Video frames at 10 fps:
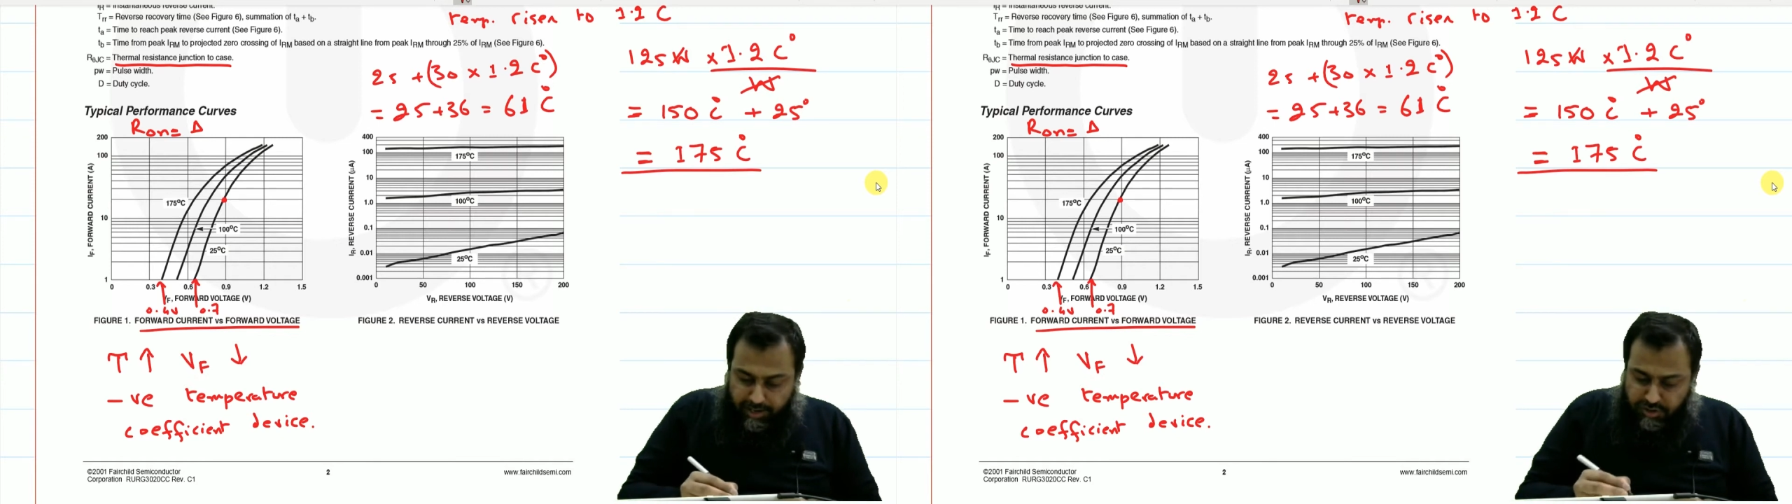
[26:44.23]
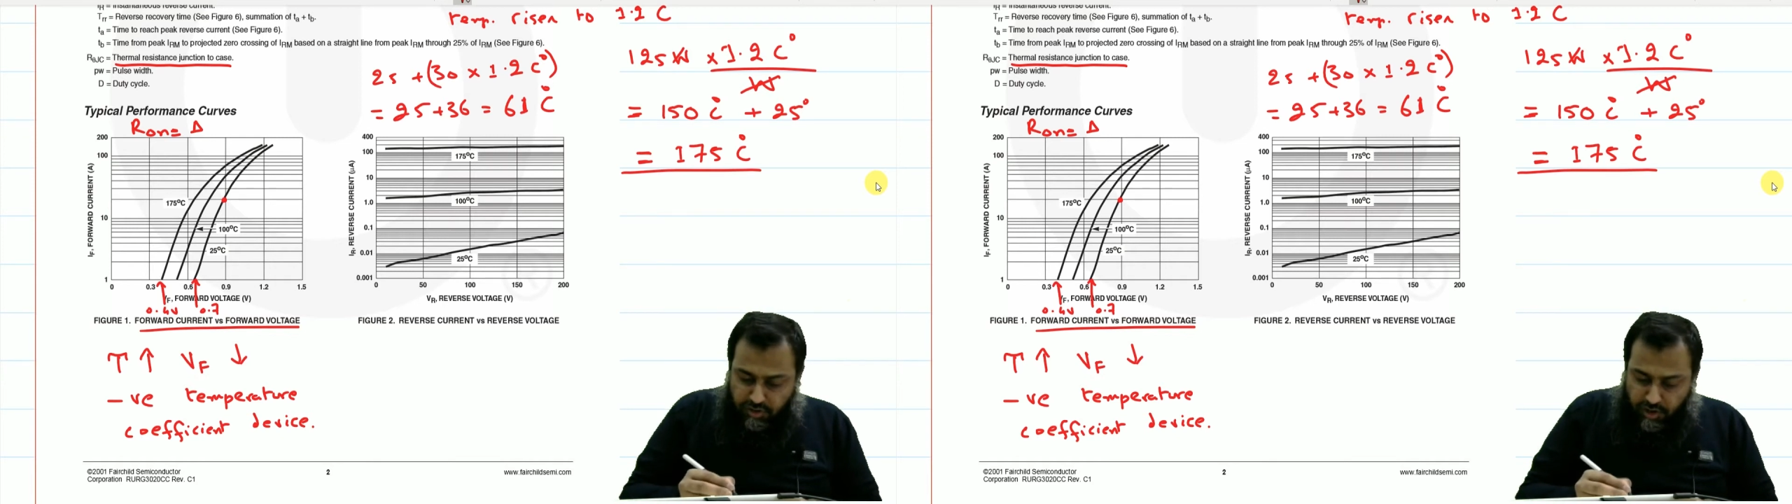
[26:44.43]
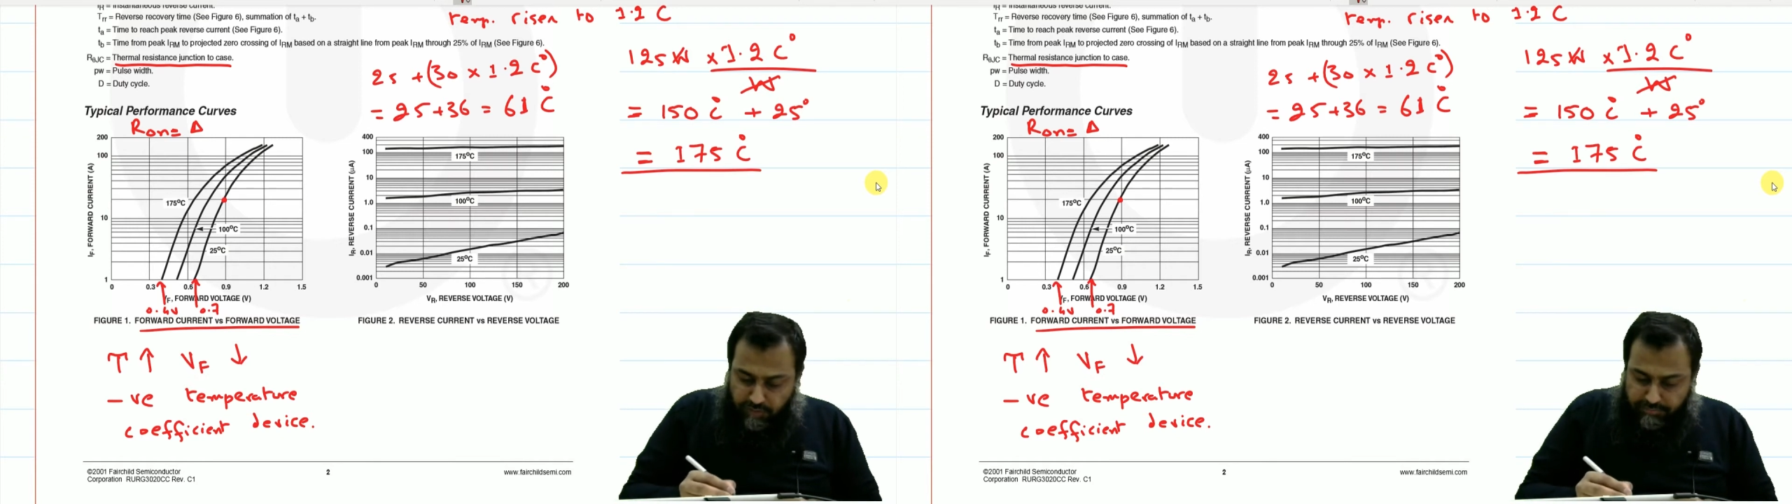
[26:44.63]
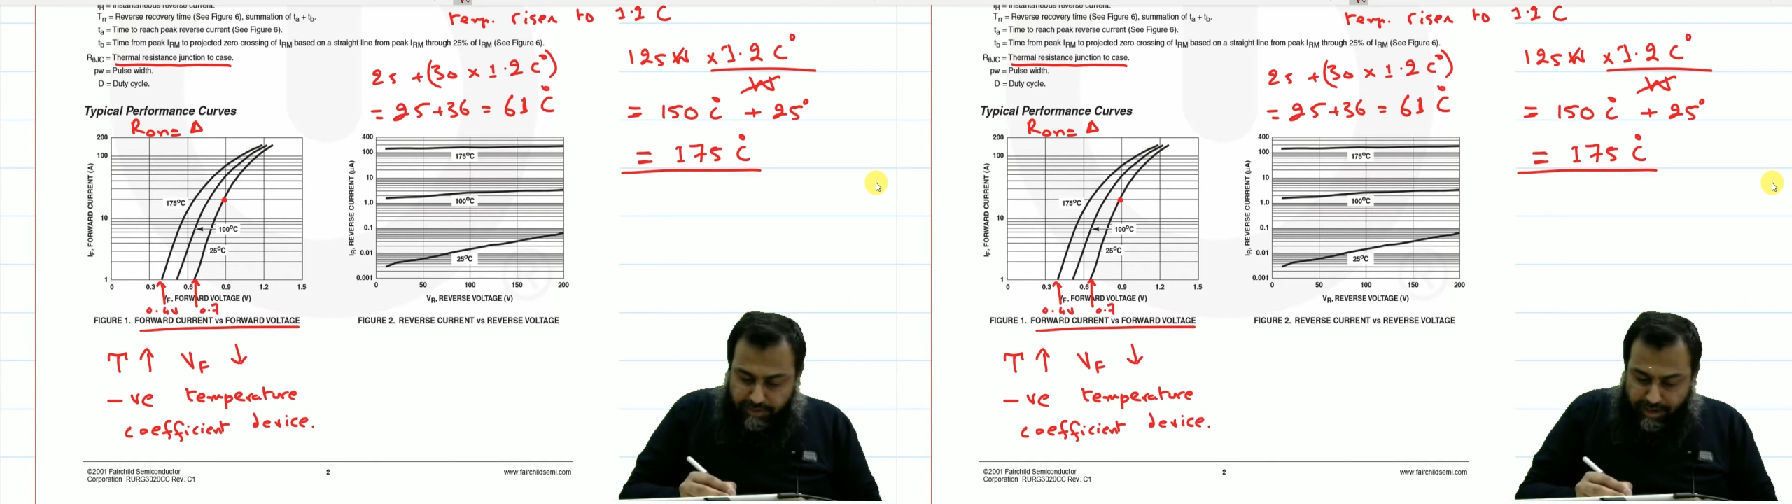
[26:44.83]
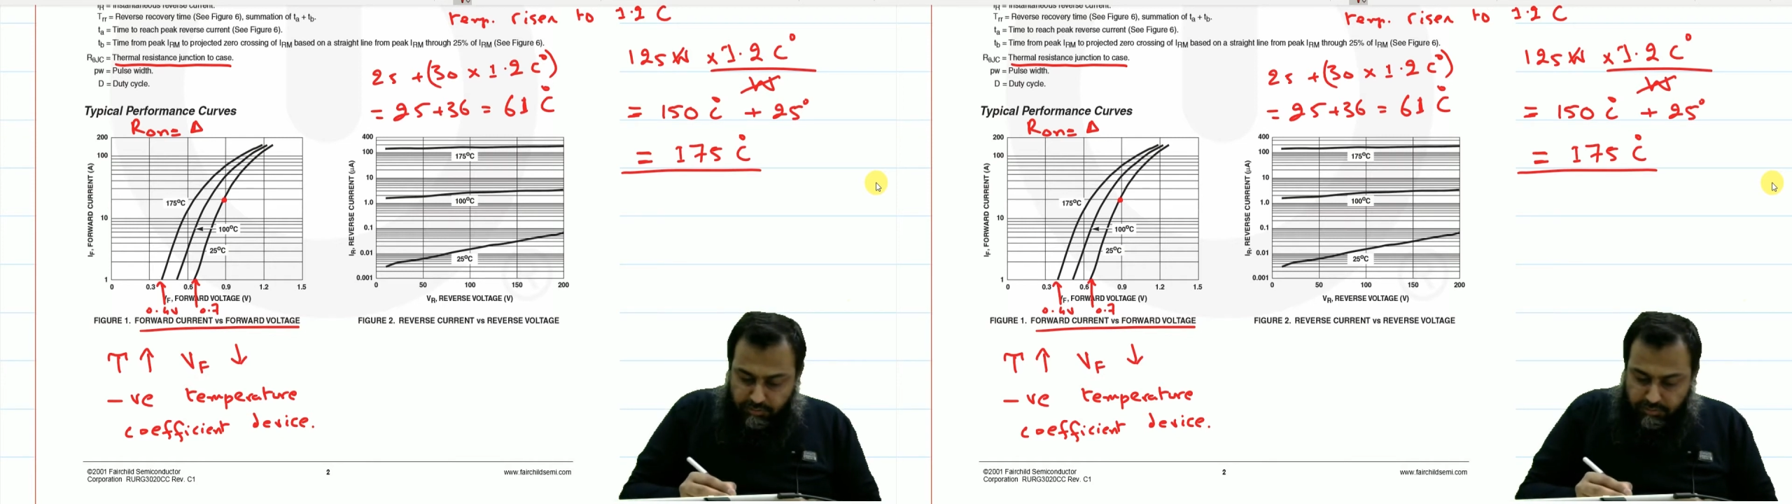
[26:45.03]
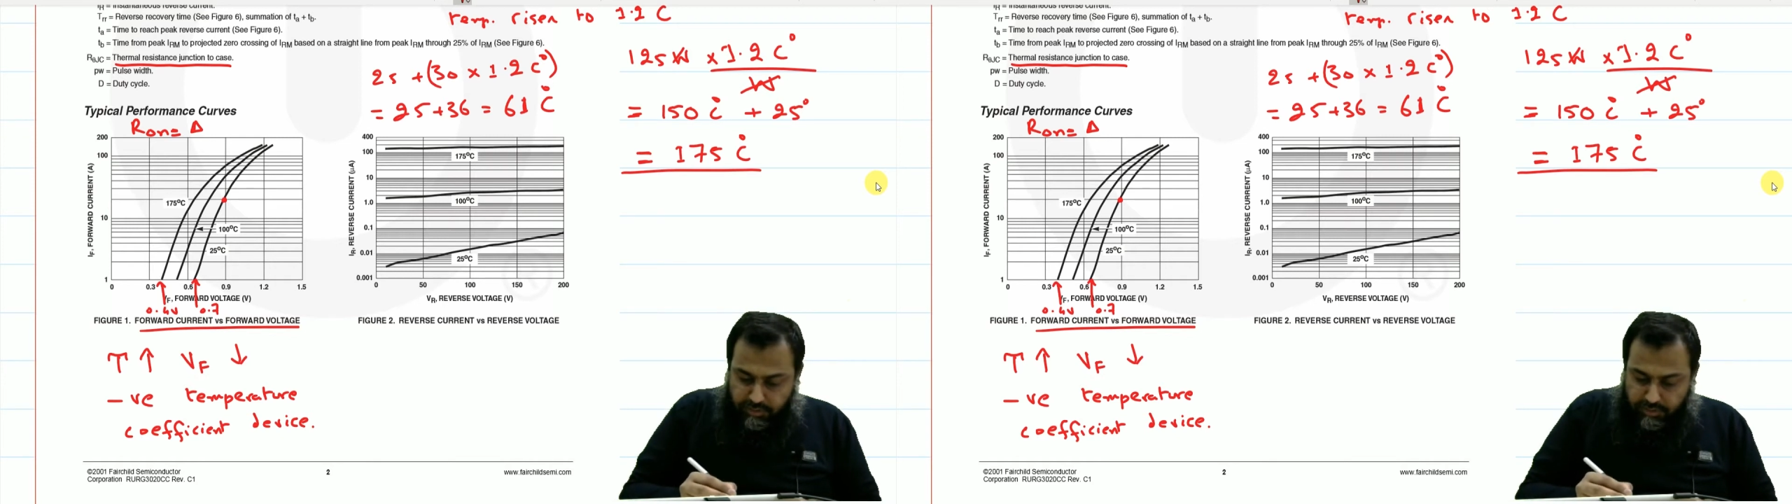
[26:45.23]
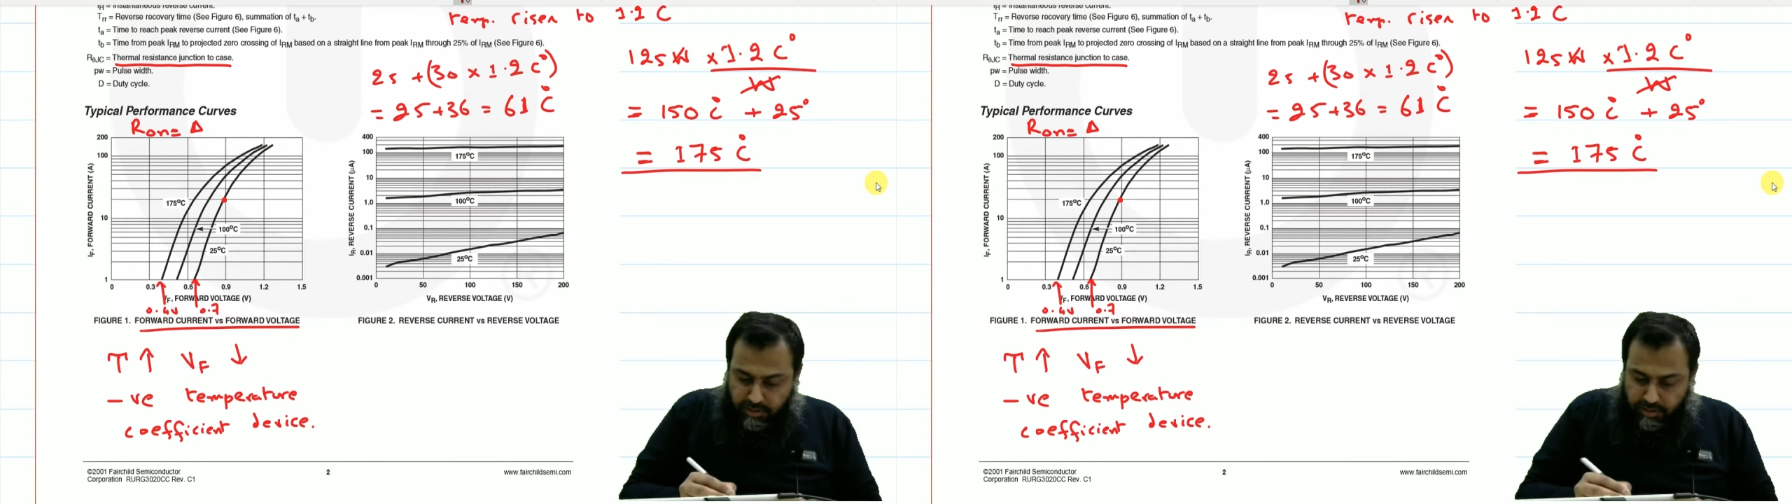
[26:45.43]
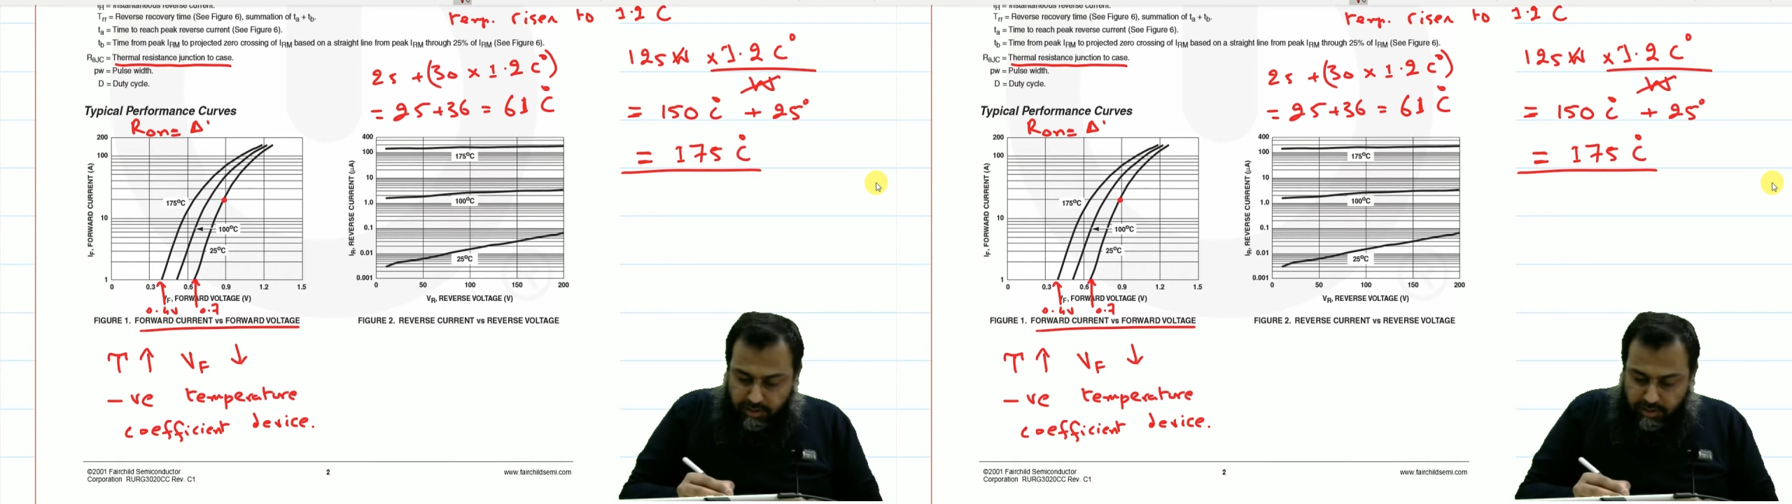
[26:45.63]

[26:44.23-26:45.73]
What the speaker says: range of the values